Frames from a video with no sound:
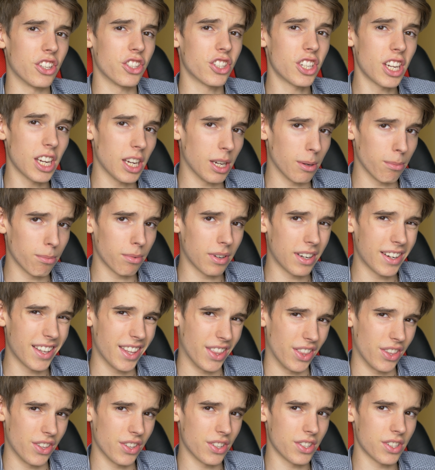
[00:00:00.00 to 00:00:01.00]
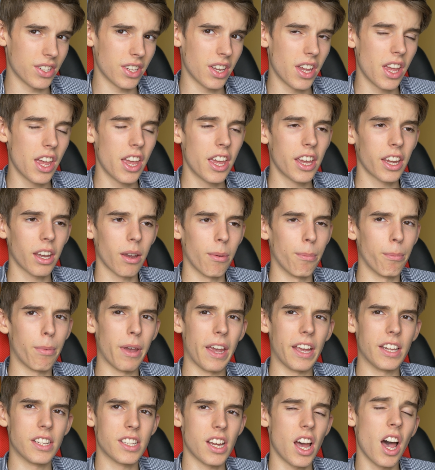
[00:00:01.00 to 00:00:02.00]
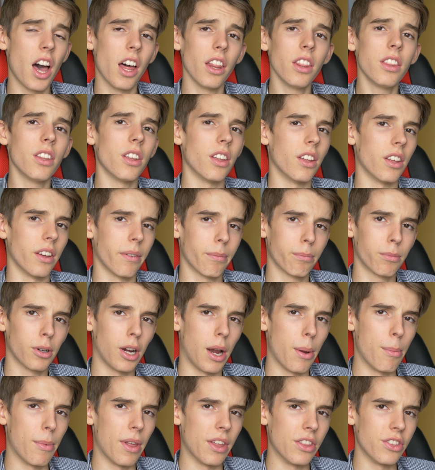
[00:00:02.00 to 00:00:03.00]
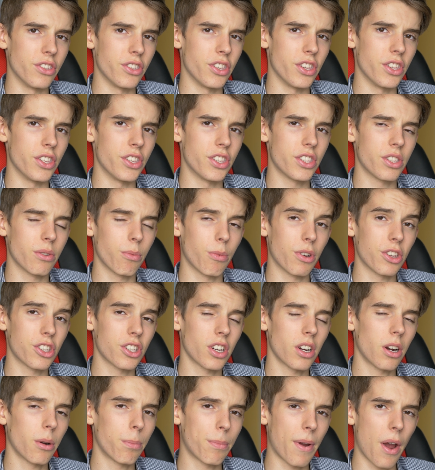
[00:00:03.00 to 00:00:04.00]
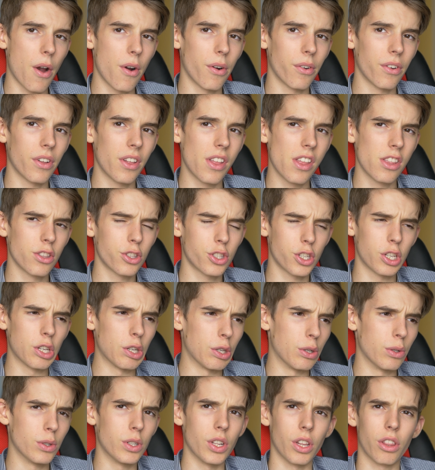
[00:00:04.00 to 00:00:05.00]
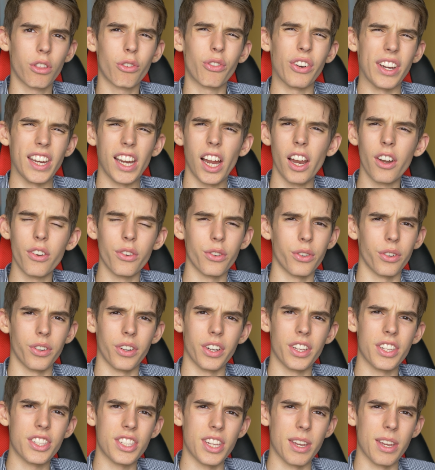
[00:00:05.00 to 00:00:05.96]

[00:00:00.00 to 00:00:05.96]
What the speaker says: cheap lens compared to other prime lenses, which are about 200 to 300 it